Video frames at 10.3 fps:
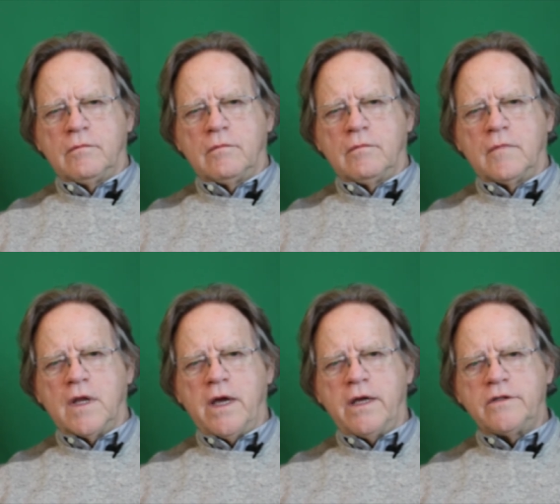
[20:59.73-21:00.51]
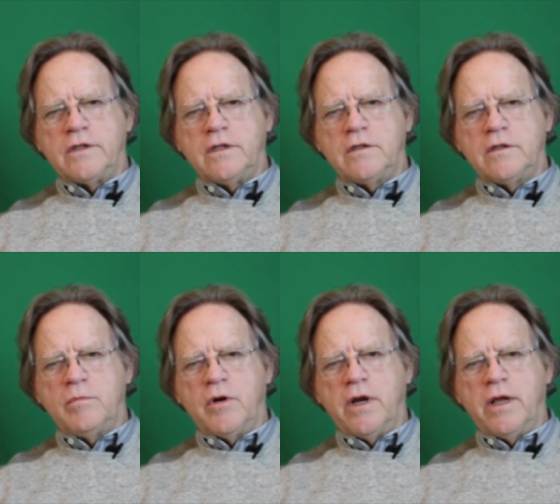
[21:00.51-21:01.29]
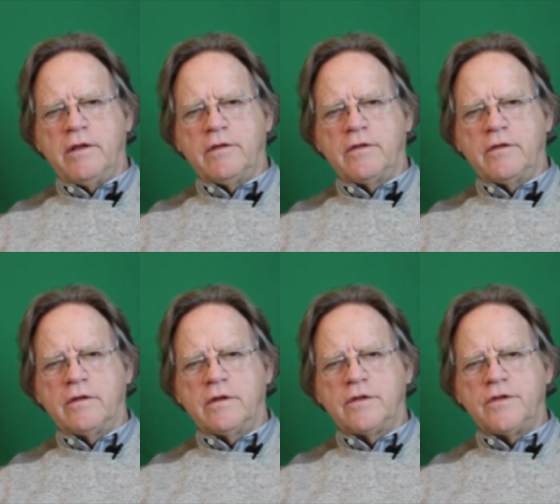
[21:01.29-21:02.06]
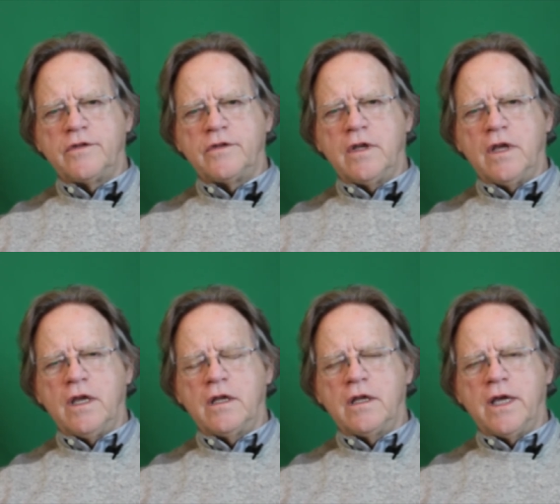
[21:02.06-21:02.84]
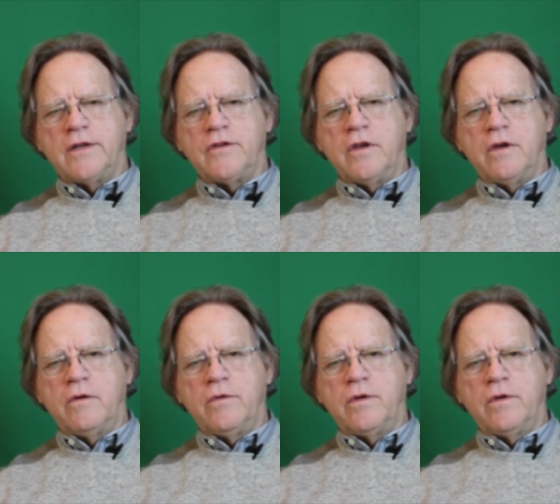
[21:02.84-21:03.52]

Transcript: Nice, easy breath. Stay in that zone.